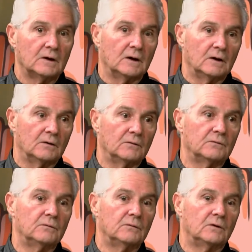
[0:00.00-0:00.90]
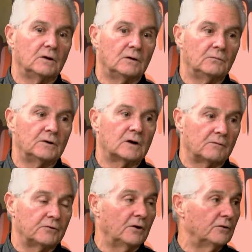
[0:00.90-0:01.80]
we're
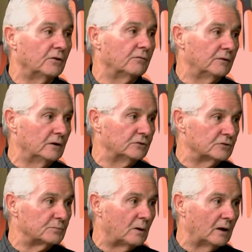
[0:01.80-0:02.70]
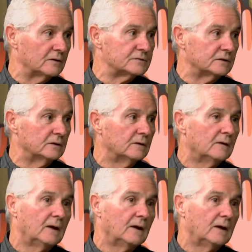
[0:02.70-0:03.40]
covered under the village's policy.